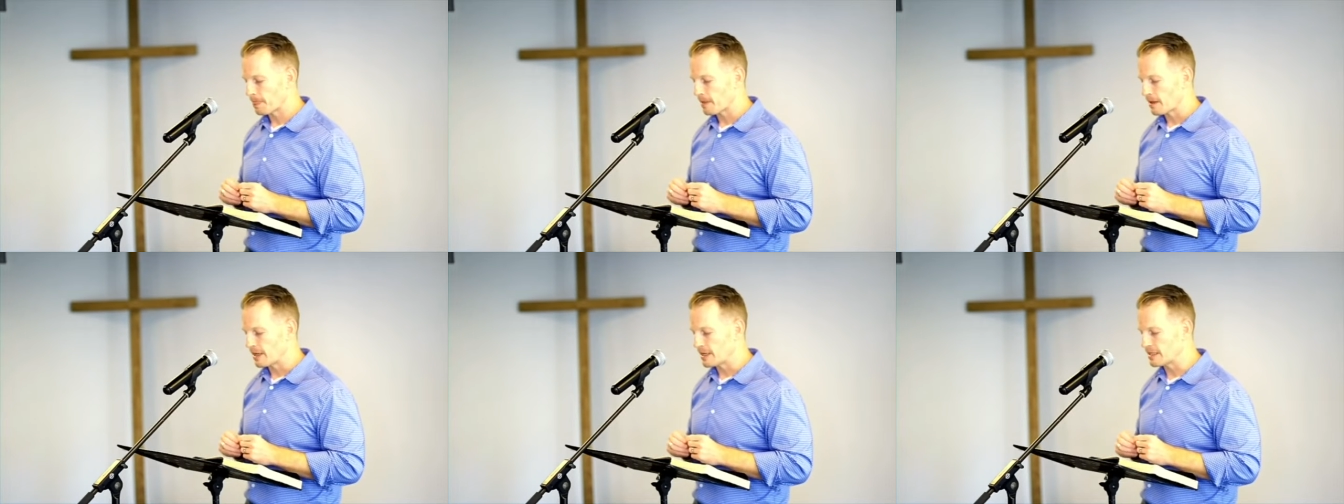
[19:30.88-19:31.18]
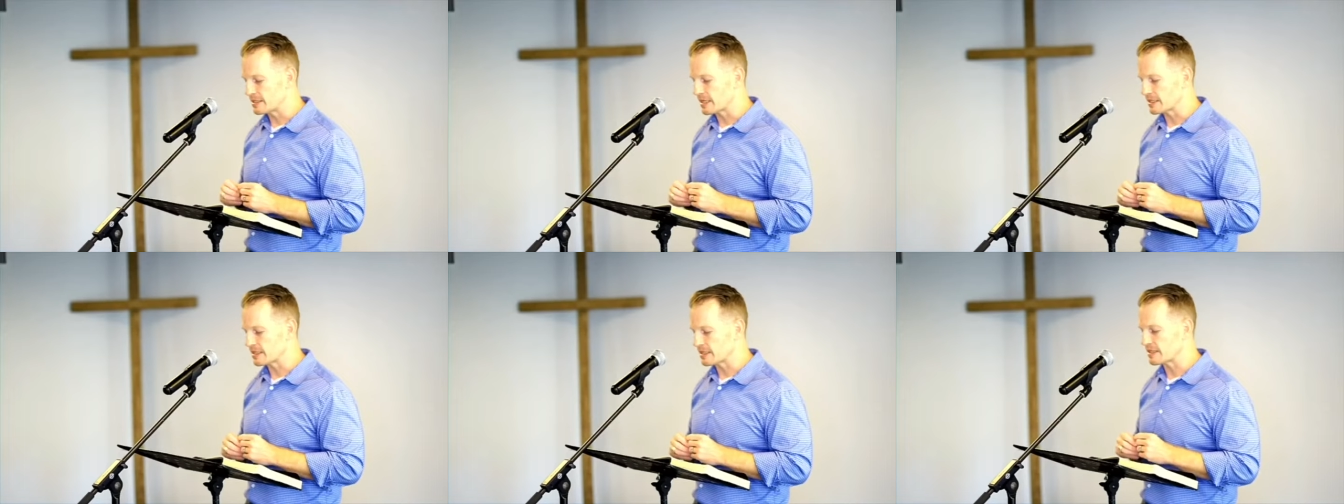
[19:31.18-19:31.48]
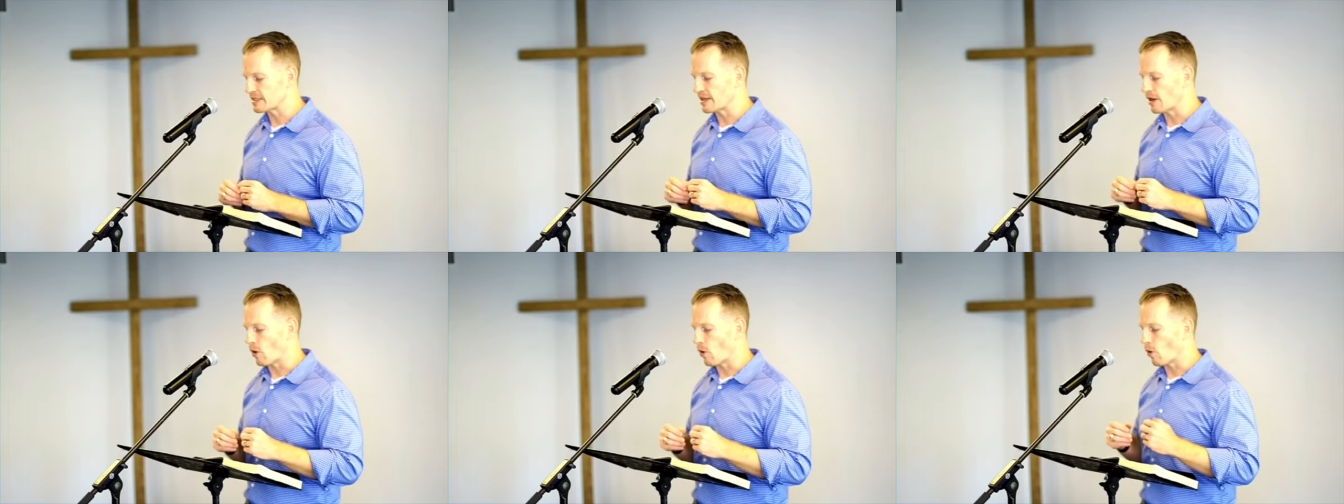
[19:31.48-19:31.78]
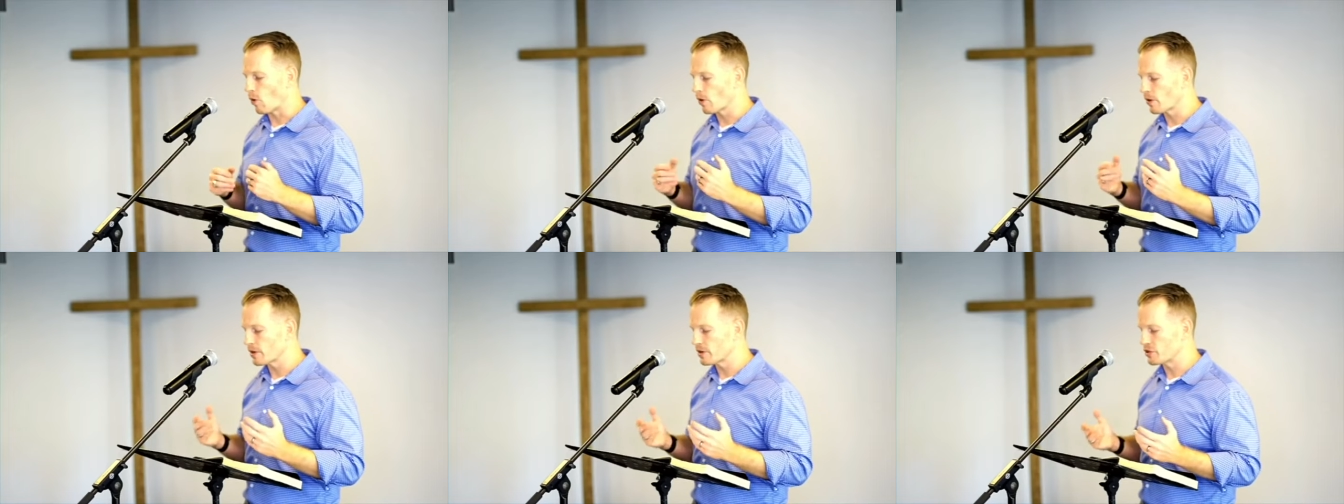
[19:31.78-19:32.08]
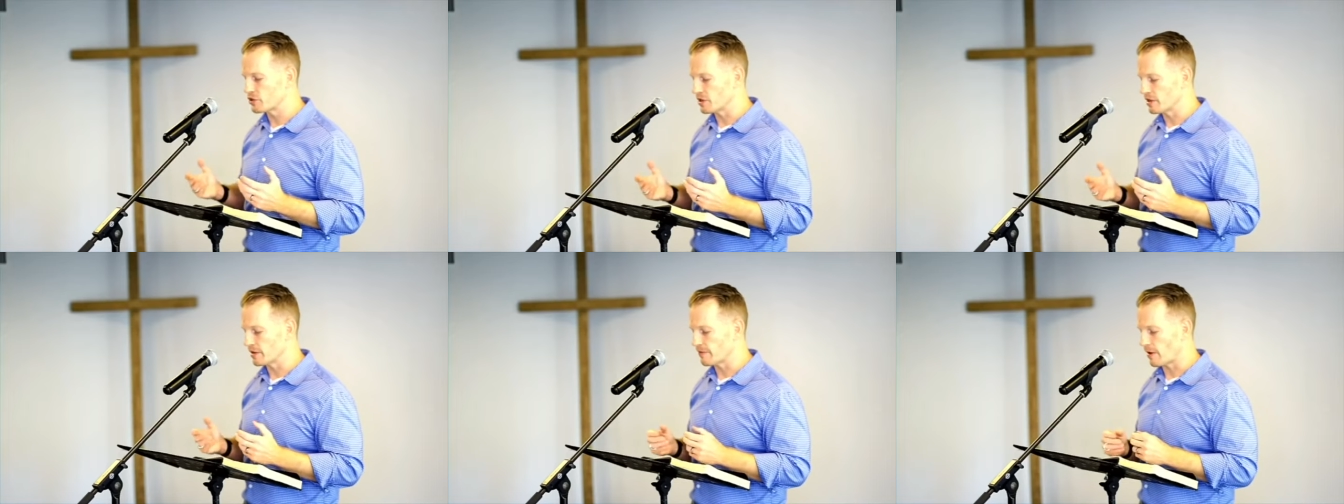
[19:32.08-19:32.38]
He says it's the
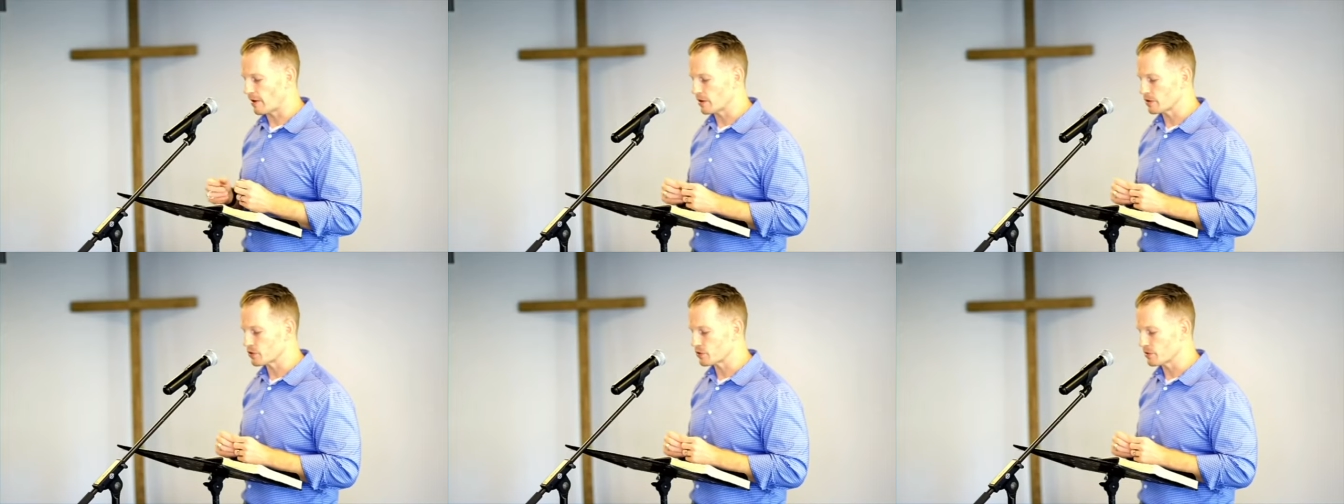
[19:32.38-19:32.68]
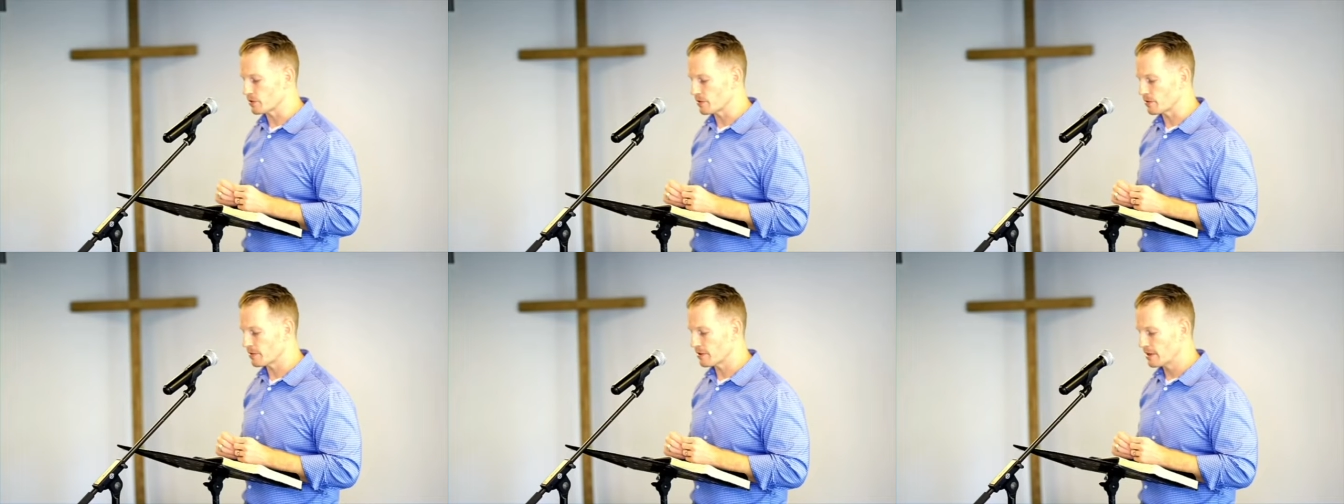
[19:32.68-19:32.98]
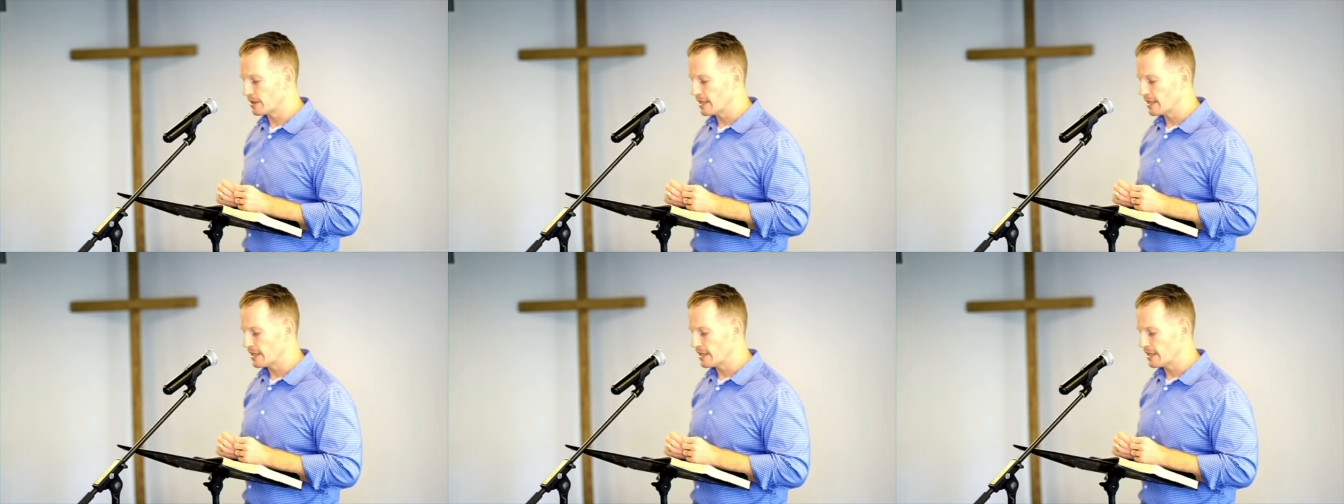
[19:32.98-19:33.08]
origin of all truth.